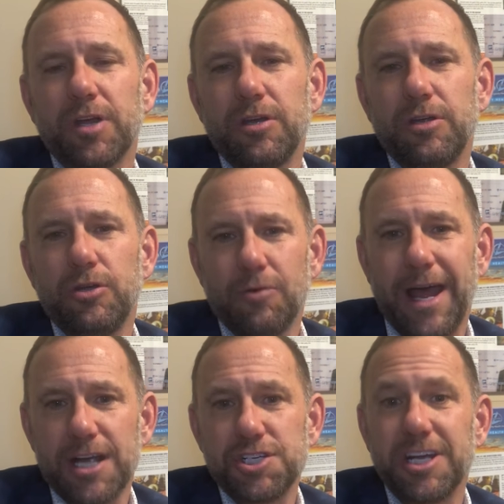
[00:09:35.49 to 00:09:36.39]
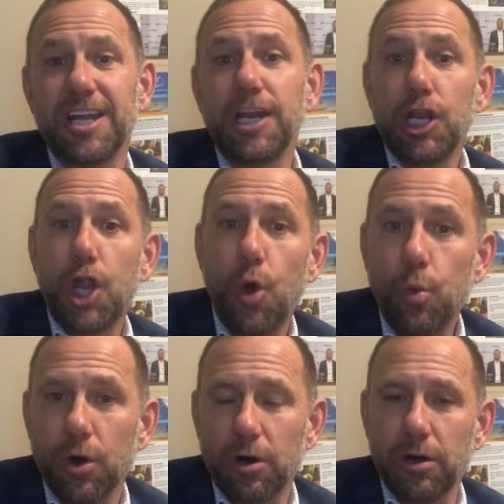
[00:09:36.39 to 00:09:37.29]
you actually can
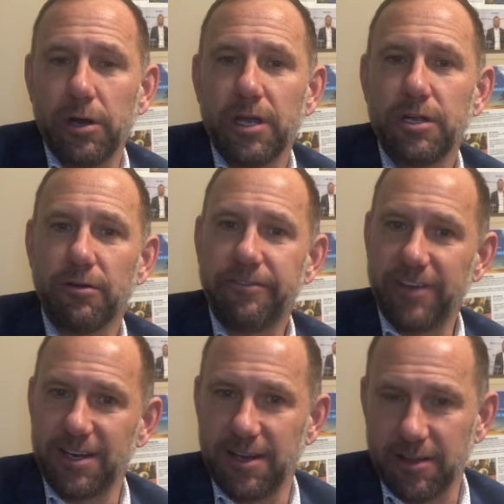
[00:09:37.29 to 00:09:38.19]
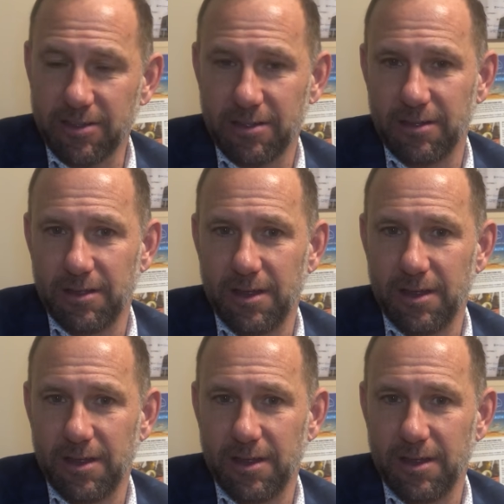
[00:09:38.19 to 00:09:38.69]
lower your fitness